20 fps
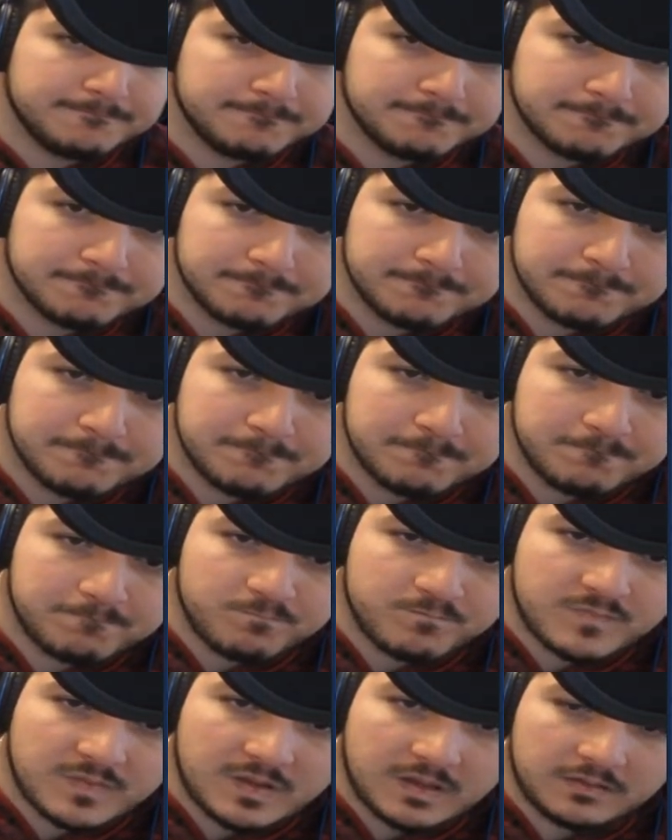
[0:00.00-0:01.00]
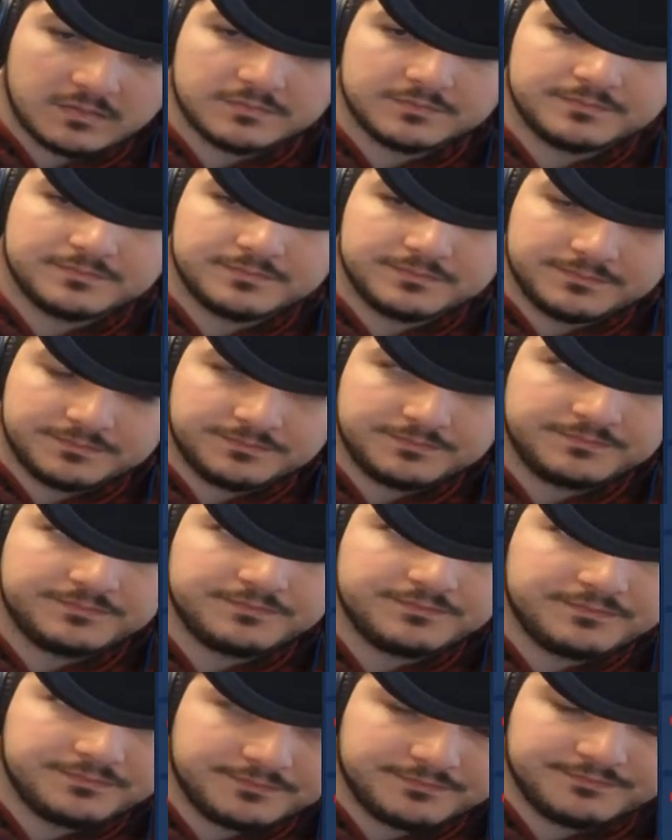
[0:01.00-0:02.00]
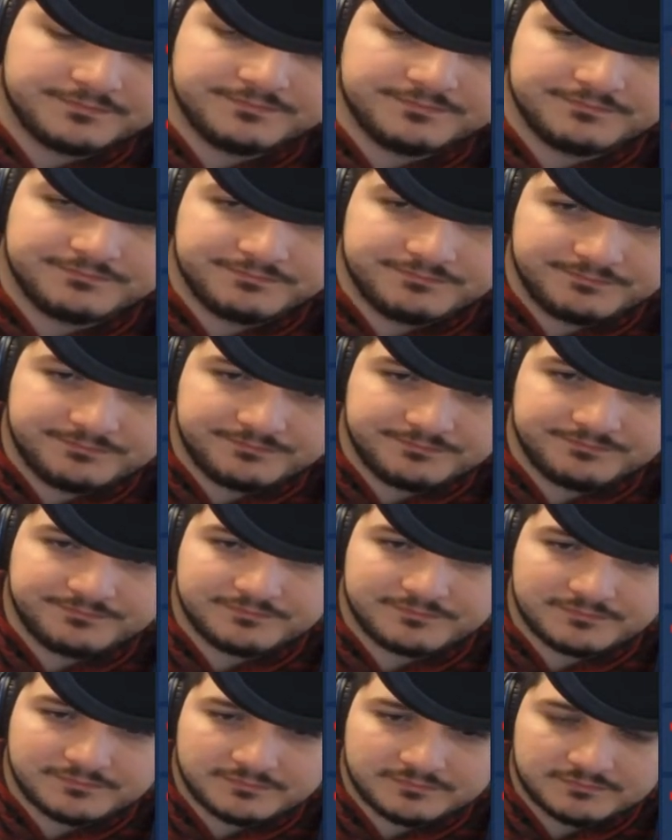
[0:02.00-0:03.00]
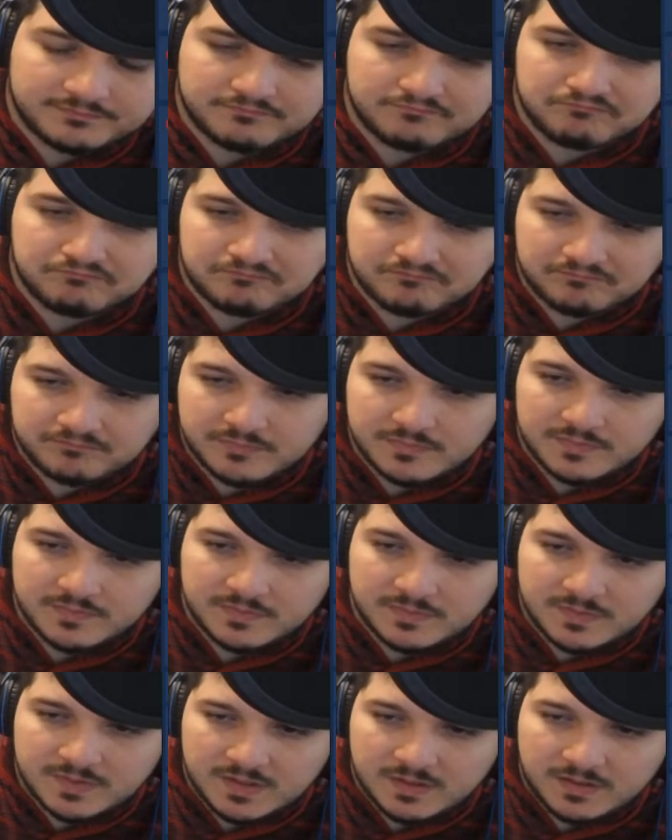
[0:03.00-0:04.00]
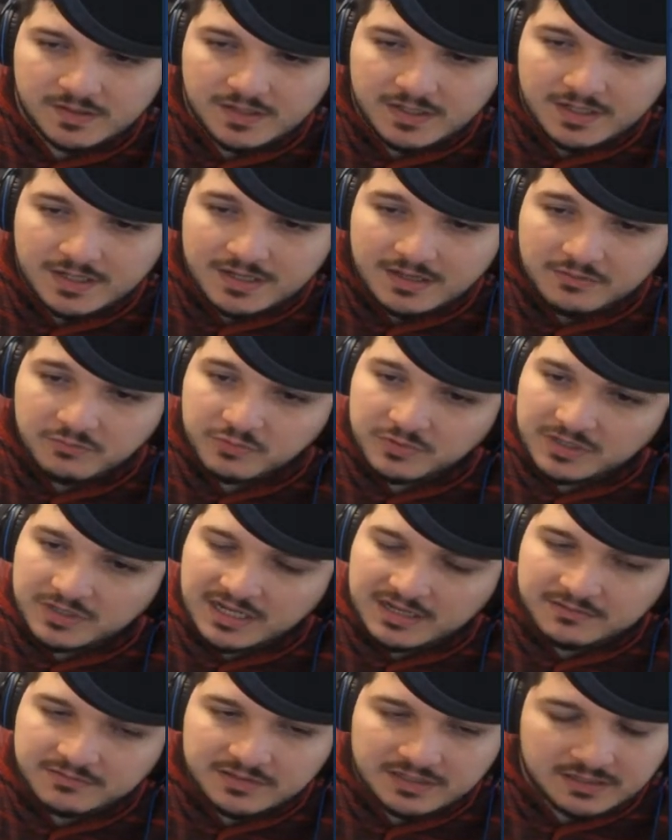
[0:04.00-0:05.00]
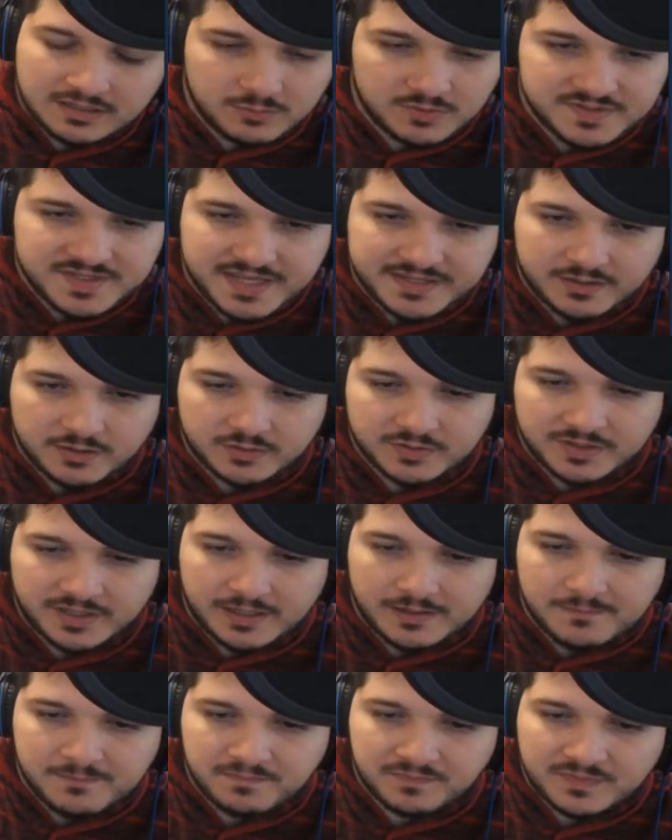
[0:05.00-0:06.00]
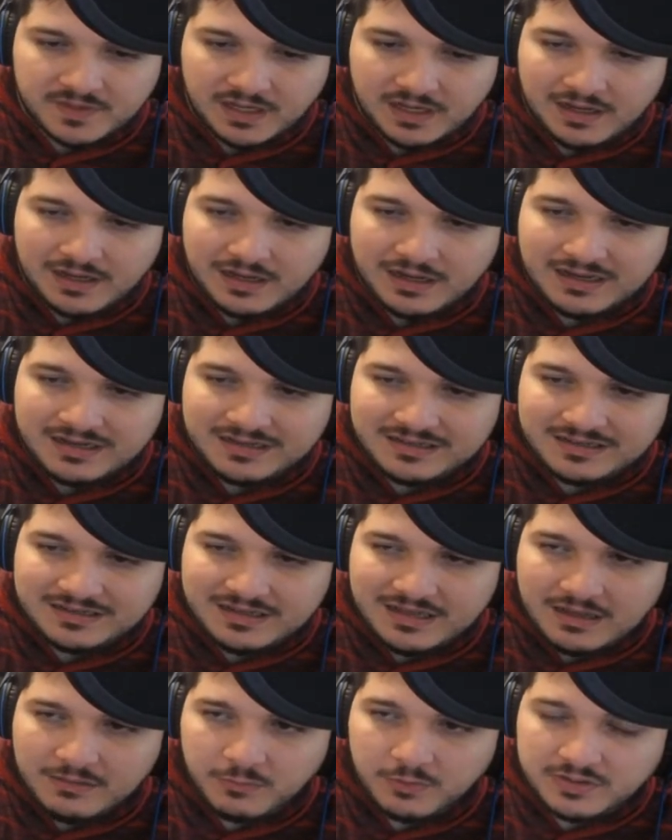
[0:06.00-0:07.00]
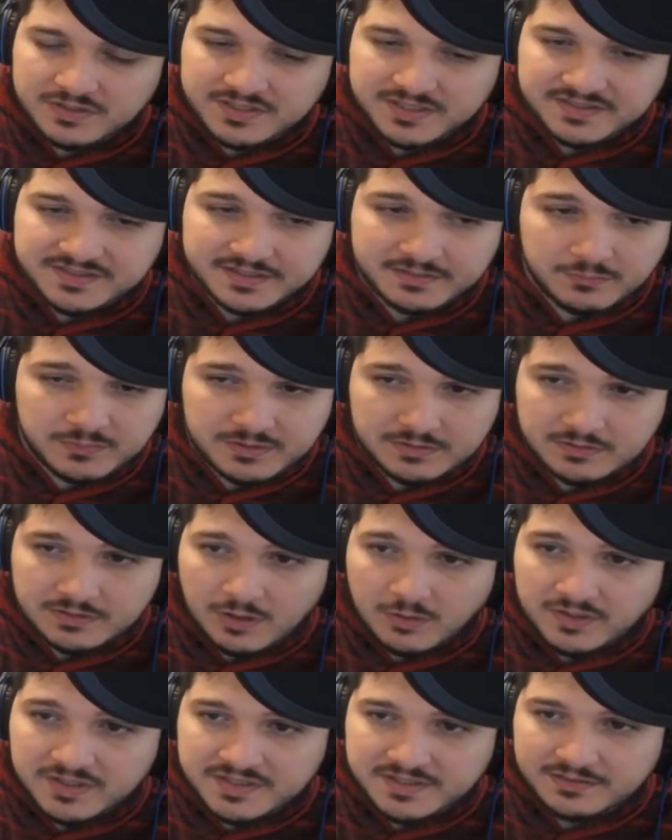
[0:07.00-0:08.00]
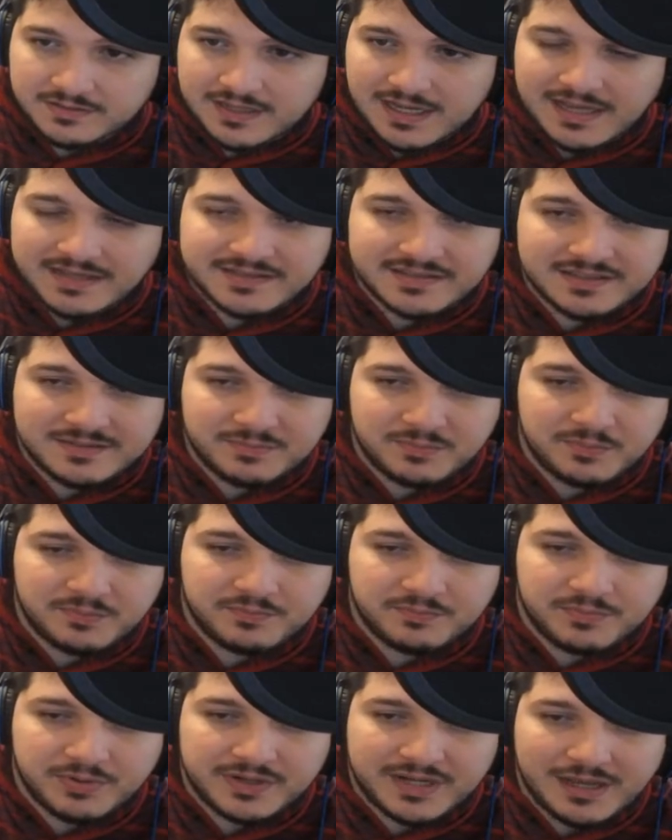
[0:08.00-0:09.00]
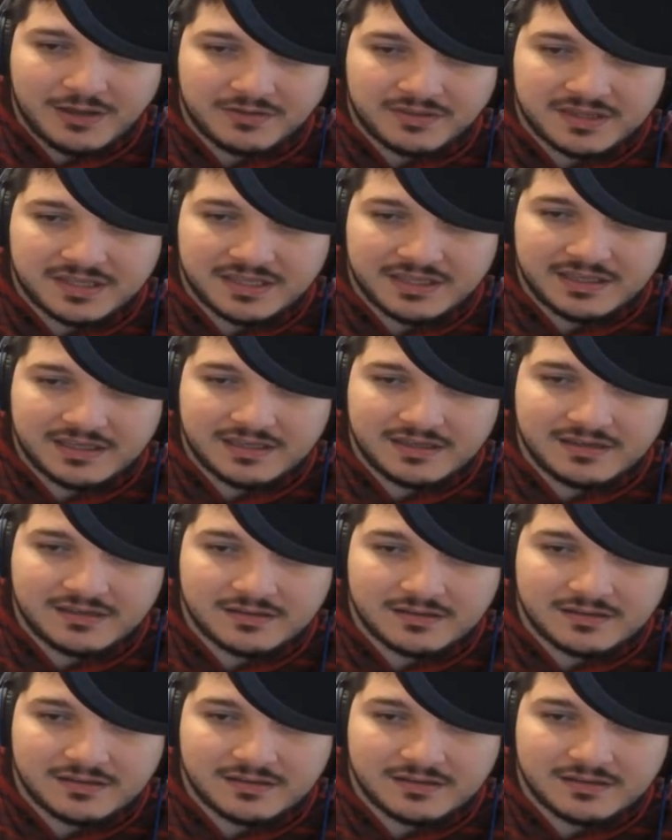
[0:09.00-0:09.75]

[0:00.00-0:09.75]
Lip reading: it did, it was okay. It was okay, but it's not we'll take okay. And we'll still see. Oda still has to put out the